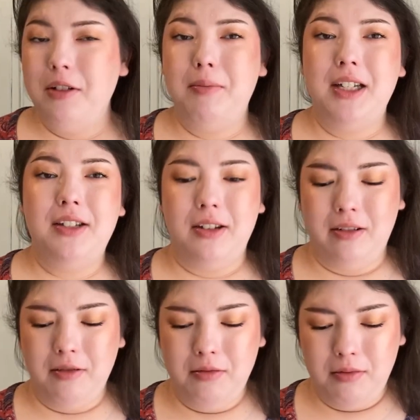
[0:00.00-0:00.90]
me
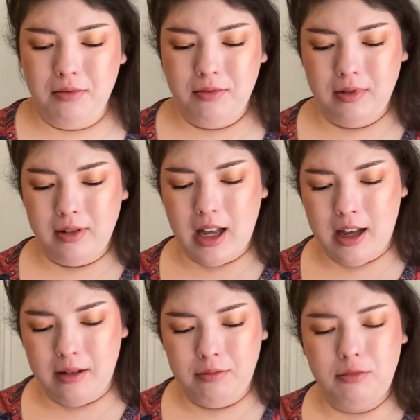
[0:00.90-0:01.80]
too.
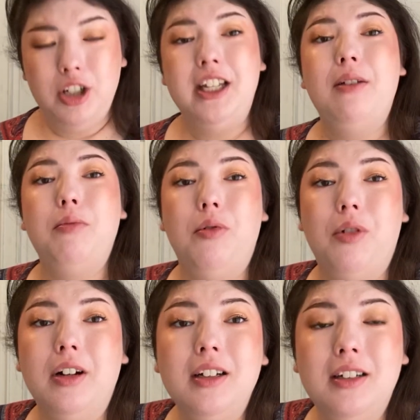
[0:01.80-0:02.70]
Would get
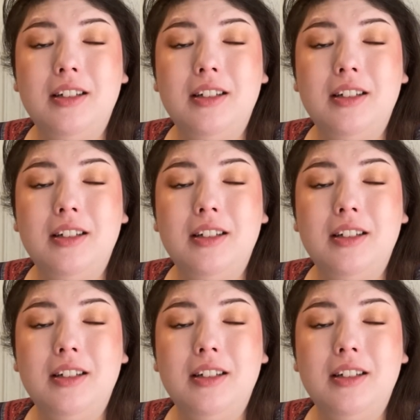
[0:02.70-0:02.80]
more.